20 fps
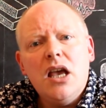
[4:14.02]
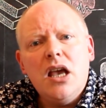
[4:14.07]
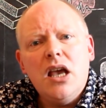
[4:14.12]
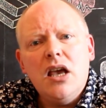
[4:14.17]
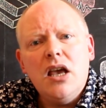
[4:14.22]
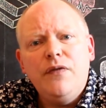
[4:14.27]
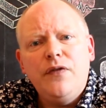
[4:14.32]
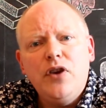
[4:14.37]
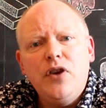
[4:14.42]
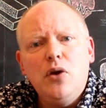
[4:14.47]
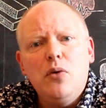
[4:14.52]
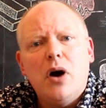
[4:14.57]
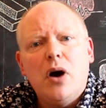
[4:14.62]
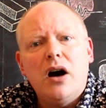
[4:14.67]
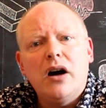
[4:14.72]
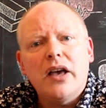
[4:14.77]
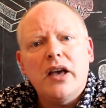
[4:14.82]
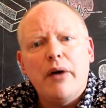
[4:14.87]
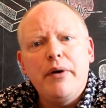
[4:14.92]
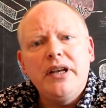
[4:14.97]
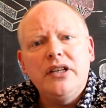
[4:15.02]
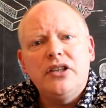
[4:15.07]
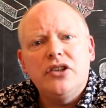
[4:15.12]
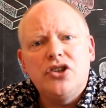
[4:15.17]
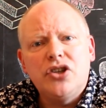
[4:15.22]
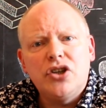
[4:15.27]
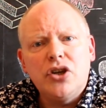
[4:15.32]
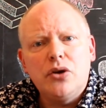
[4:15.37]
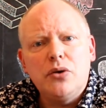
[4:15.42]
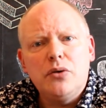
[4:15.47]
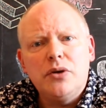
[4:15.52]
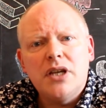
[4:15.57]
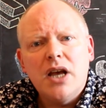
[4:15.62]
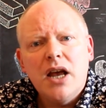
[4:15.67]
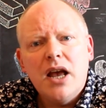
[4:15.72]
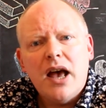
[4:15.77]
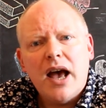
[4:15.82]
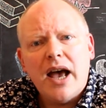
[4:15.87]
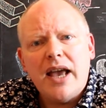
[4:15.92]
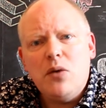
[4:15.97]
if you are going to choose
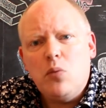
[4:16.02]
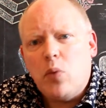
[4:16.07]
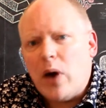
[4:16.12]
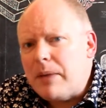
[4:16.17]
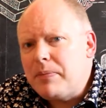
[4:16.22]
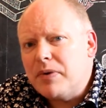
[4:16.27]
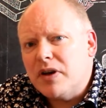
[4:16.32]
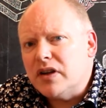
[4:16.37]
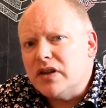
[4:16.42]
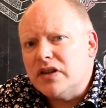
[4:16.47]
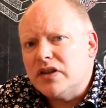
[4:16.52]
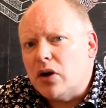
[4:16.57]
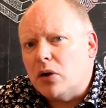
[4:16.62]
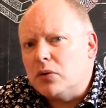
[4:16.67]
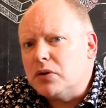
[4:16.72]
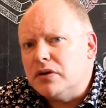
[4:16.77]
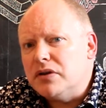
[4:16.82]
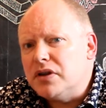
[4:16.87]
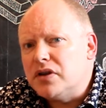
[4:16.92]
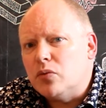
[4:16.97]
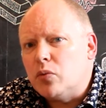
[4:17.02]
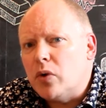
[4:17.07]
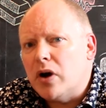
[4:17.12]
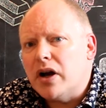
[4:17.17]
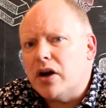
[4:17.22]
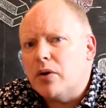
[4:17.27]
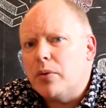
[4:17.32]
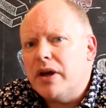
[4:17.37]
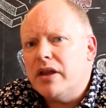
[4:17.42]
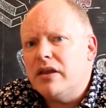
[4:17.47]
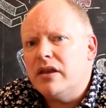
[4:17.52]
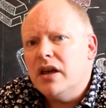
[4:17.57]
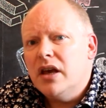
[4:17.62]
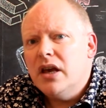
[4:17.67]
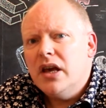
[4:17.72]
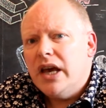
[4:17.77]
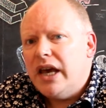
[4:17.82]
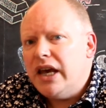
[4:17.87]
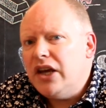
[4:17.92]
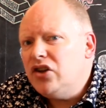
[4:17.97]
a web consultant to work with,
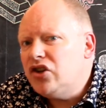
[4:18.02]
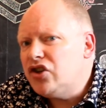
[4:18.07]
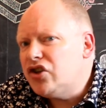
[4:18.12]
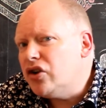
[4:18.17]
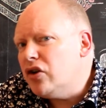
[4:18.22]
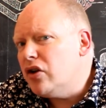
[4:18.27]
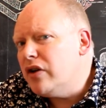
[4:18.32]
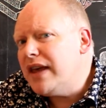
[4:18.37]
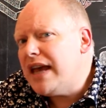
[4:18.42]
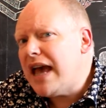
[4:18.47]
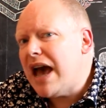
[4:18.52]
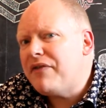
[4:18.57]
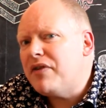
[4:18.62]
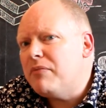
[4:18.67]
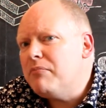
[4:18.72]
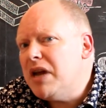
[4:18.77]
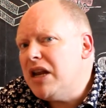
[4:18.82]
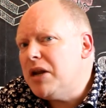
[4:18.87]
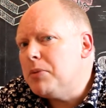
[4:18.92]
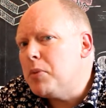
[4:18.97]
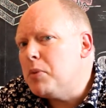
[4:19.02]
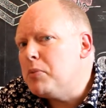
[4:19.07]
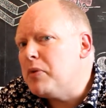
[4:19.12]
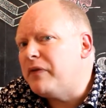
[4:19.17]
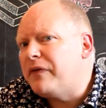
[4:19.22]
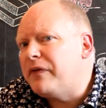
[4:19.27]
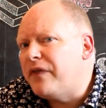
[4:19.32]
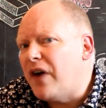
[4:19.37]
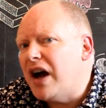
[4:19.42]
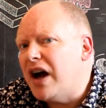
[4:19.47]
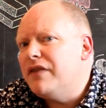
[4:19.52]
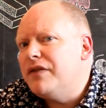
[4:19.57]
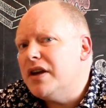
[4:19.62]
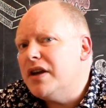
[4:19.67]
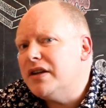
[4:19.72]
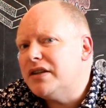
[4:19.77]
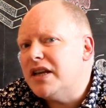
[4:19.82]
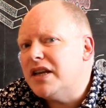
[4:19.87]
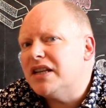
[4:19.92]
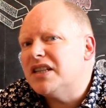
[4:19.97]
ensure they have a minimum of 5
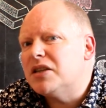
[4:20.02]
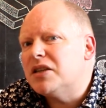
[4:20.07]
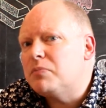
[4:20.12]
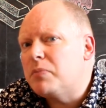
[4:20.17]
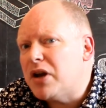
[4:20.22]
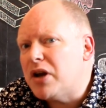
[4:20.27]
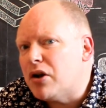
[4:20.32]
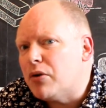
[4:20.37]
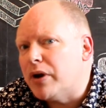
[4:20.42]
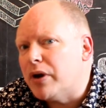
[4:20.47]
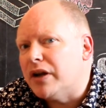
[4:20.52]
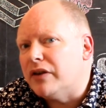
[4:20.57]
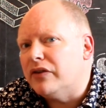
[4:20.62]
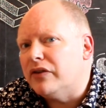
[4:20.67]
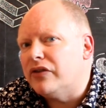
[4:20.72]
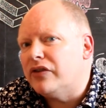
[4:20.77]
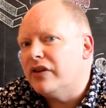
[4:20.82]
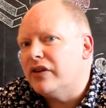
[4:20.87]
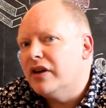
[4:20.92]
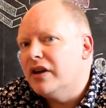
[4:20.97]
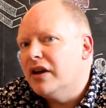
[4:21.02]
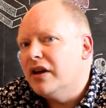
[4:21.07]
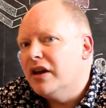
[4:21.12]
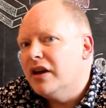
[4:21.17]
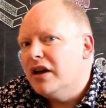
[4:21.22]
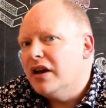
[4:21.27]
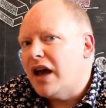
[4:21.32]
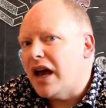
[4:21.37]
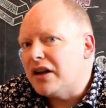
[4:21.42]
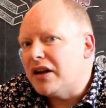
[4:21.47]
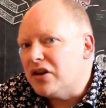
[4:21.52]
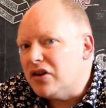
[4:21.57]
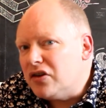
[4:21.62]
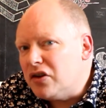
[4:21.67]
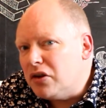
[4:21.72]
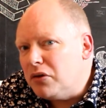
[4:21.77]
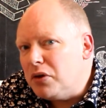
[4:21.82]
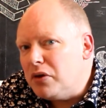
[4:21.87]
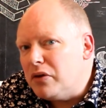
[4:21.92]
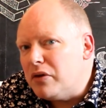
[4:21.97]
years experience and can
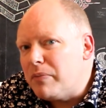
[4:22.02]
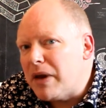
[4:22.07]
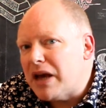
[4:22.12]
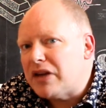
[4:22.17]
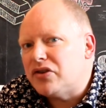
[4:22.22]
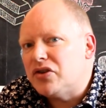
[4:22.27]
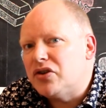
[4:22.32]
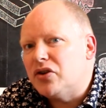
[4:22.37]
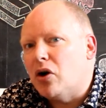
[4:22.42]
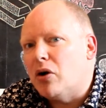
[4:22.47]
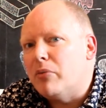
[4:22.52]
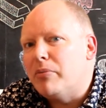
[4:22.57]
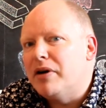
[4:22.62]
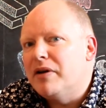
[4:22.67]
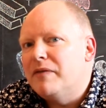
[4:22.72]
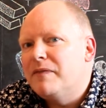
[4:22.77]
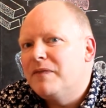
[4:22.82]
do you the best job.